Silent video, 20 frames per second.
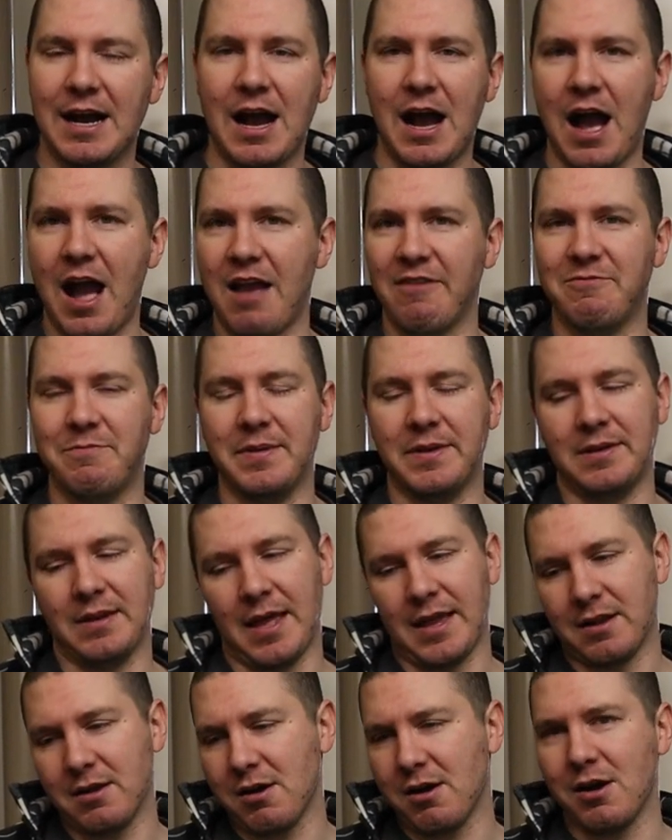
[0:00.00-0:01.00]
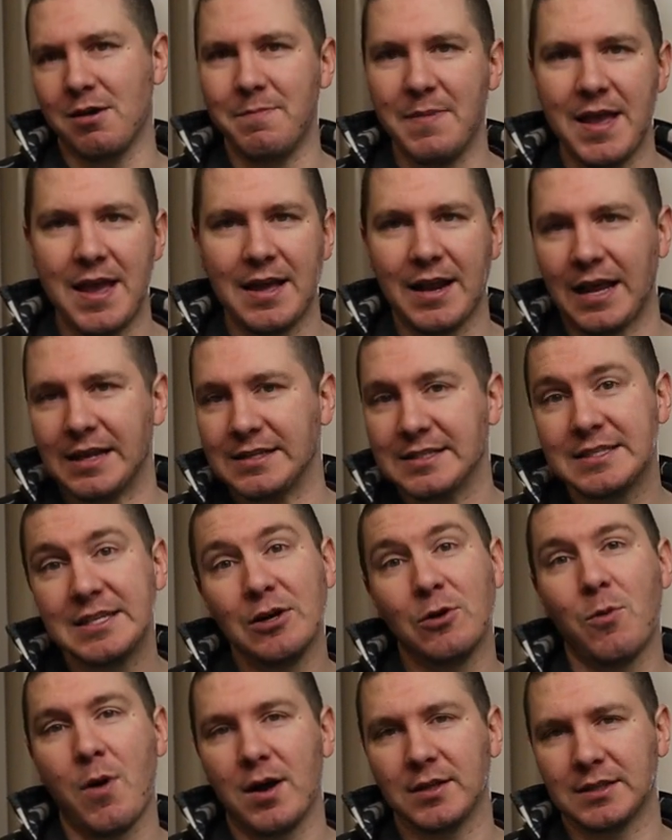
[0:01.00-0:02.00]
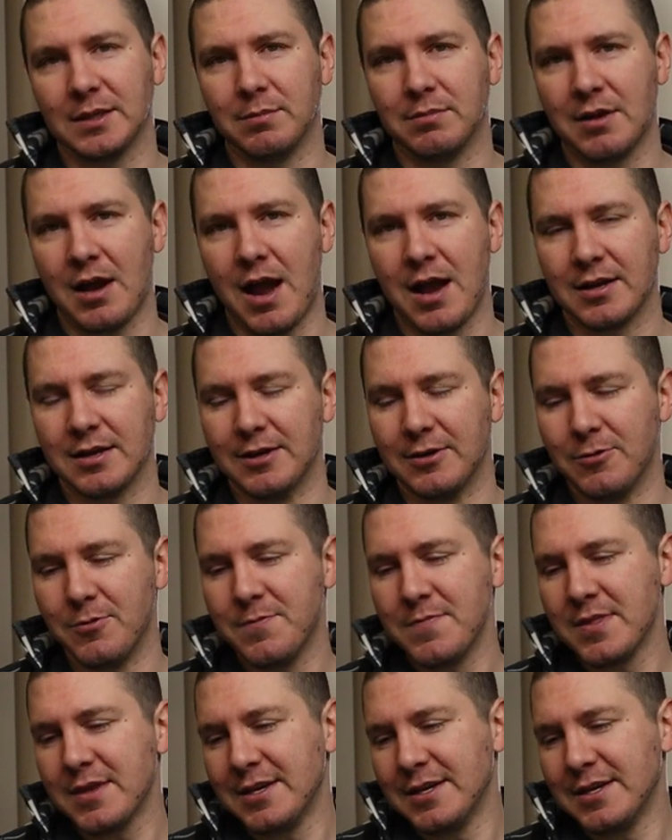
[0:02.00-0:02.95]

I've been like, oh man, I still want the Bronco.